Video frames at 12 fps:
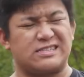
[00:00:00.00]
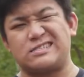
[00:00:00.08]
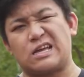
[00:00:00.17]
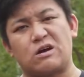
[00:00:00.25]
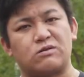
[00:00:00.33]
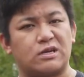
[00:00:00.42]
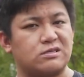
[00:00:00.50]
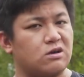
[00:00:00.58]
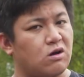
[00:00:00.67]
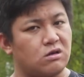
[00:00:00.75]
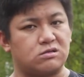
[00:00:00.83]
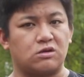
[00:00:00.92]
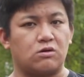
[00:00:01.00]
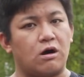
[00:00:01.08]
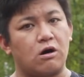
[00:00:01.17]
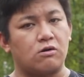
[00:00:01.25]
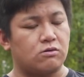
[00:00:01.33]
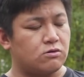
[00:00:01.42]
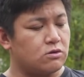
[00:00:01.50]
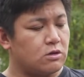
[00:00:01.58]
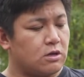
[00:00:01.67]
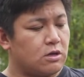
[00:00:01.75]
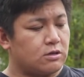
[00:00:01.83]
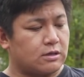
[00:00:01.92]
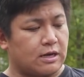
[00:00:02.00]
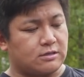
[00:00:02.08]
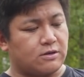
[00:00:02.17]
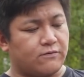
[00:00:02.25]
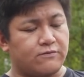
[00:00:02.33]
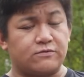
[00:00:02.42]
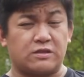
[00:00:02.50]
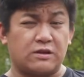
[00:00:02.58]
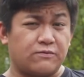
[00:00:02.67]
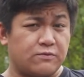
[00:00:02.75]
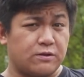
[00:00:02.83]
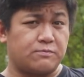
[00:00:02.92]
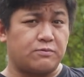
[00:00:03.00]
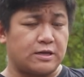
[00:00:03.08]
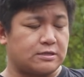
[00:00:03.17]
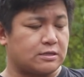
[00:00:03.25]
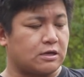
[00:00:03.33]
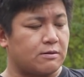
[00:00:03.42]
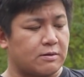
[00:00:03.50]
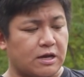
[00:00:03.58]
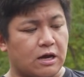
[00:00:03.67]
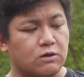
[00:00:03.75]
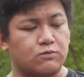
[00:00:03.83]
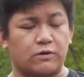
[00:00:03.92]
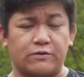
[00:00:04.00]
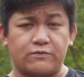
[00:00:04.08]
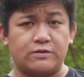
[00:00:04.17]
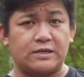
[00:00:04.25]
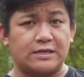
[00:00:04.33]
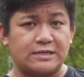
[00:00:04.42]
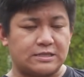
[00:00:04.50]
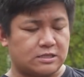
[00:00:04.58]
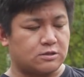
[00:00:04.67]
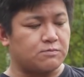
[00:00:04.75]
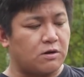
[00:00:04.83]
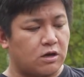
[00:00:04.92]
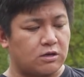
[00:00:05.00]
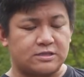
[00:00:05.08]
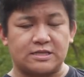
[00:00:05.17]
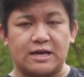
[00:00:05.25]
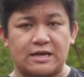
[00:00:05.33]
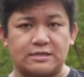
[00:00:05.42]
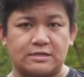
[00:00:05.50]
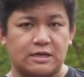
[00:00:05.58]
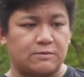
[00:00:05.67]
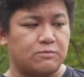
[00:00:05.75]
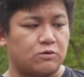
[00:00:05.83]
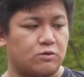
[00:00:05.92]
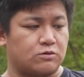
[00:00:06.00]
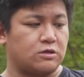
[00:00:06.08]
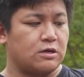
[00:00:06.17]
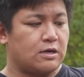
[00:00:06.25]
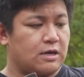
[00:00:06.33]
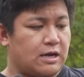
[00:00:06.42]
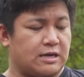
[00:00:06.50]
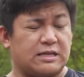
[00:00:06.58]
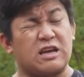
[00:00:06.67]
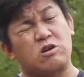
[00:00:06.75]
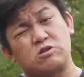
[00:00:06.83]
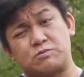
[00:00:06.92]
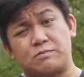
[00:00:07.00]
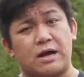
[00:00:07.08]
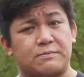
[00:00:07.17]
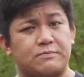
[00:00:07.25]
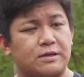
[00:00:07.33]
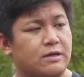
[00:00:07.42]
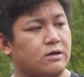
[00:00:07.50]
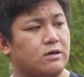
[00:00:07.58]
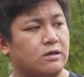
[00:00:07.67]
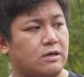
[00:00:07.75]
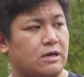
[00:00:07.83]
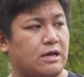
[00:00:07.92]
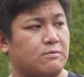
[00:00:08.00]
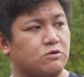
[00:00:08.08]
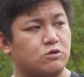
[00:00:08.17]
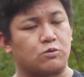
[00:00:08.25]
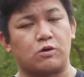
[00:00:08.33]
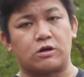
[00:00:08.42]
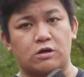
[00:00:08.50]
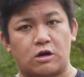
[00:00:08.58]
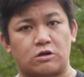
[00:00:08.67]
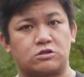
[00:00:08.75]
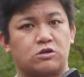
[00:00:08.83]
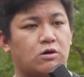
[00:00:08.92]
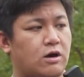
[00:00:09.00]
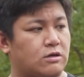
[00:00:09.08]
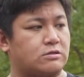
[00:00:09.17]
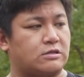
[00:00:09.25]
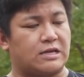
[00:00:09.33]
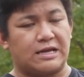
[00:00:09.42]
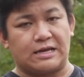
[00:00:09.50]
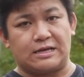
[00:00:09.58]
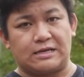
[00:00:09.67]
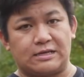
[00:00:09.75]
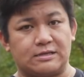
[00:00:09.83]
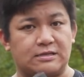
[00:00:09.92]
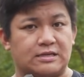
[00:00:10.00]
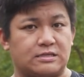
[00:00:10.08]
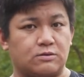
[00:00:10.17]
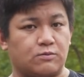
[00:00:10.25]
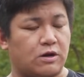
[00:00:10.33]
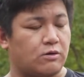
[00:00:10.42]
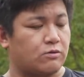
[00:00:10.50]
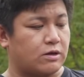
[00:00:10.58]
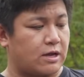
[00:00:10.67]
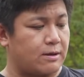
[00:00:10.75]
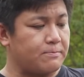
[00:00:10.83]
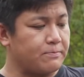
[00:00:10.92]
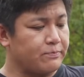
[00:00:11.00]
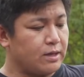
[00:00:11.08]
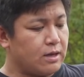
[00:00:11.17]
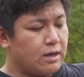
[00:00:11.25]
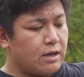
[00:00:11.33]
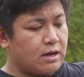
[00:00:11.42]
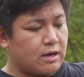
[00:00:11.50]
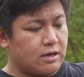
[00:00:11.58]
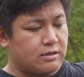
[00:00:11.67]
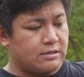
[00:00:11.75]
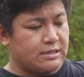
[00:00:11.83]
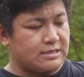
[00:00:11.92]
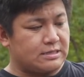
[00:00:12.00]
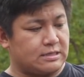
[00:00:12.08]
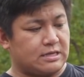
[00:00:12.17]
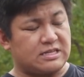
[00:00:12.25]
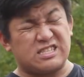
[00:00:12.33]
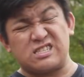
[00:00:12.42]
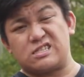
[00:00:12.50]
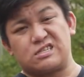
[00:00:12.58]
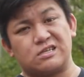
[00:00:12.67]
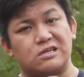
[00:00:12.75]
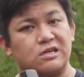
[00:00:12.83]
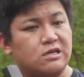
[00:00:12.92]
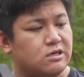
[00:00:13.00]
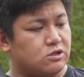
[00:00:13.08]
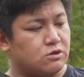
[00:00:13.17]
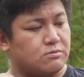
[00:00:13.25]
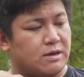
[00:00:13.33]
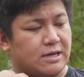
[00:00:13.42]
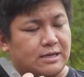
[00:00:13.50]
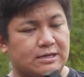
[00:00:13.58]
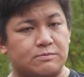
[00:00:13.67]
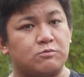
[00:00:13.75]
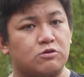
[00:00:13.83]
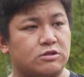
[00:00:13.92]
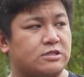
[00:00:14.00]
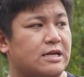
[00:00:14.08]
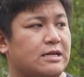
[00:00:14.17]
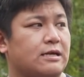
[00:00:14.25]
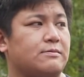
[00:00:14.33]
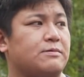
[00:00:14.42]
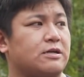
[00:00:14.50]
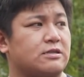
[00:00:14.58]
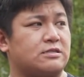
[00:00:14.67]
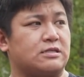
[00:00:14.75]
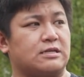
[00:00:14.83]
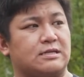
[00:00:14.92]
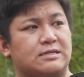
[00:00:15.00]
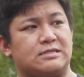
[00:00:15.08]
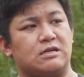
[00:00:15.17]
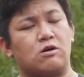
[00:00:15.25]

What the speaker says: is nowadays also all kinds of different brands coming out with these smaller size gimbals, and those might be able to work also on this Wiralcam. This is to make it more steady because it's